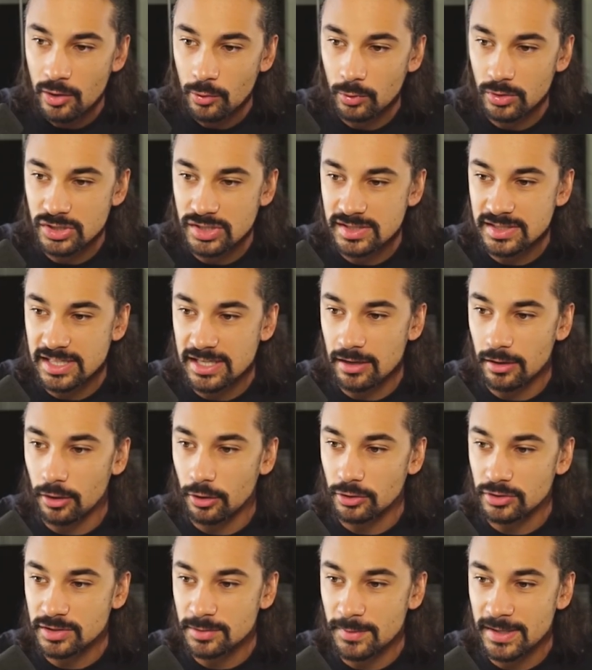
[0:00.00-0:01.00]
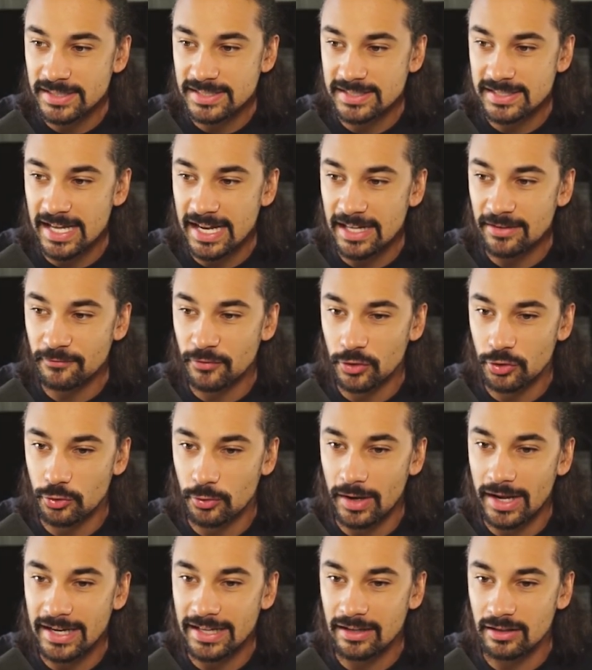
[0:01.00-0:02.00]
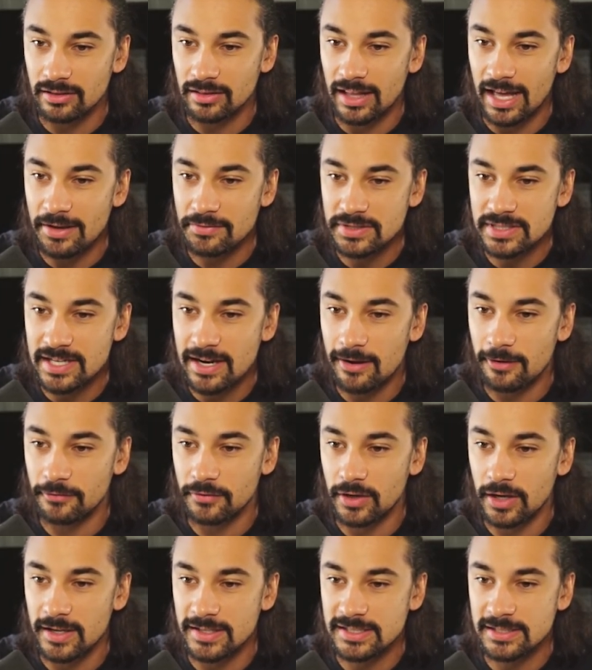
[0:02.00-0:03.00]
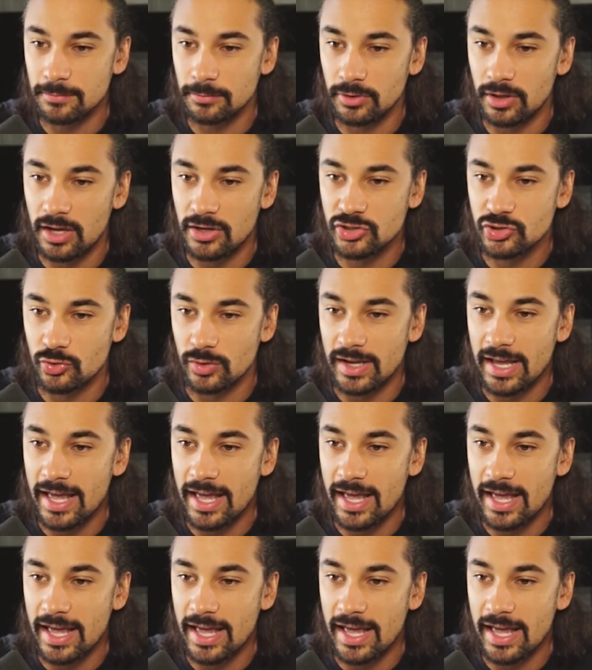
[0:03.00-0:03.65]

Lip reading: which is the ultimate setting for creating a lifestyle of custom luxury,